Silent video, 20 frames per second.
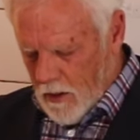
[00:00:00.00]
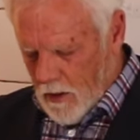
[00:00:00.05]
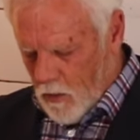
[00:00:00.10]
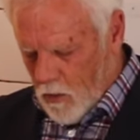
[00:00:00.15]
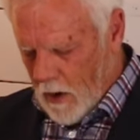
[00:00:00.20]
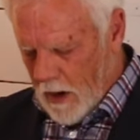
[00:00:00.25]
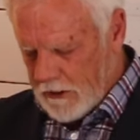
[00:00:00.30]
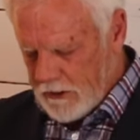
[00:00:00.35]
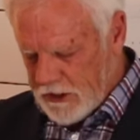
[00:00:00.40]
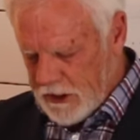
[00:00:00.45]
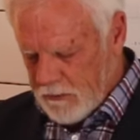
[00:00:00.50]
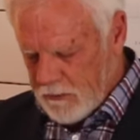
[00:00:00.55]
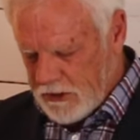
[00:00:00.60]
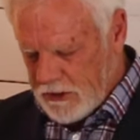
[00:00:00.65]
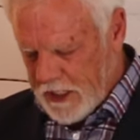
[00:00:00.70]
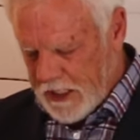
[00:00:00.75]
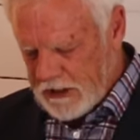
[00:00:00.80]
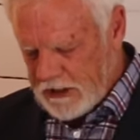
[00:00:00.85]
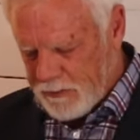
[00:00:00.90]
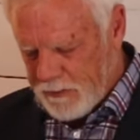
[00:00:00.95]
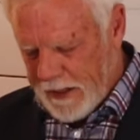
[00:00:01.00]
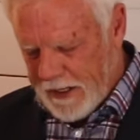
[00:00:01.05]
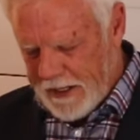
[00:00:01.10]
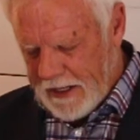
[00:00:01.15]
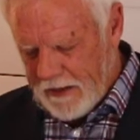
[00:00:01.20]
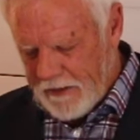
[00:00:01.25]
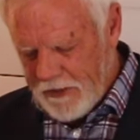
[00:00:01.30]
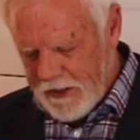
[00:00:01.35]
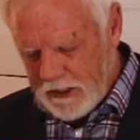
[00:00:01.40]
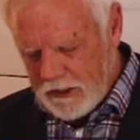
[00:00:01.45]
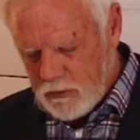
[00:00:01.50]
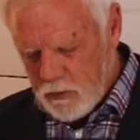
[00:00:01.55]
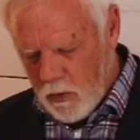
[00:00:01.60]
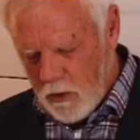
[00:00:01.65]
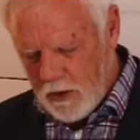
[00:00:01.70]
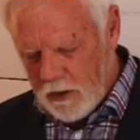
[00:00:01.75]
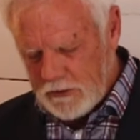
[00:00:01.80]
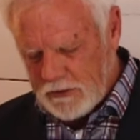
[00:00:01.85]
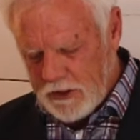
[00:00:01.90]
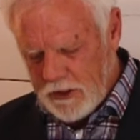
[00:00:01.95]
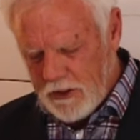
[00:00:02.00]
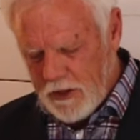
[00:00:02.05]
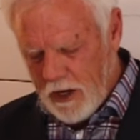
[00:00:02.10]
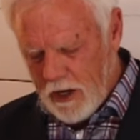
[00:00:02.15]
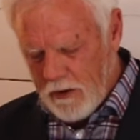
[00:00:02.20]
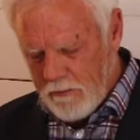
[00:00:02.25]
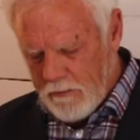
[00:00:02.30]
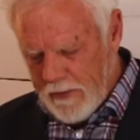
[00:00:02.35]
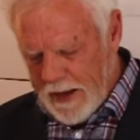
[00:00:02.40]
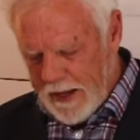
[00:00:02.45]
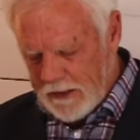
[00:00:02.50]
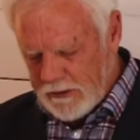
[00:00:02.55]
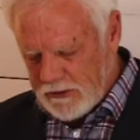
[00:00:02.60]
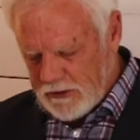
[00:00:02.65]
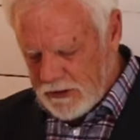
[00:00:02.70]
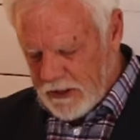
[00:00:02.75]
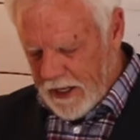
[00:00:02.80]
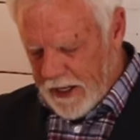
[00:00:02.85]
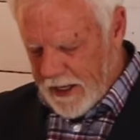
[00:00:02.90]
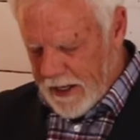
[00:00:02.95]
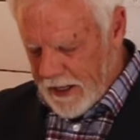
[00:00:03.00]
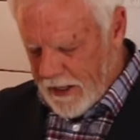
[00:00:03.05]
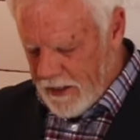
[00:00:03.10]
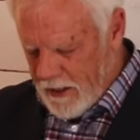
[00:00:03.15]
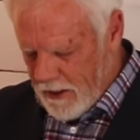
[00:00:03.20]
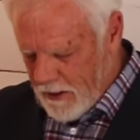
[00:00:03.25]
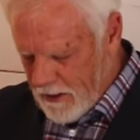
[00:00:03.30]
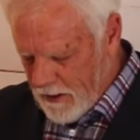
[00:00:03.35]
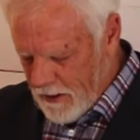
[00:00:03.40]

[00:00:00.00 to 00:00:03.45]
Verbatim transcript: While she was yet speaking these words, the young man said,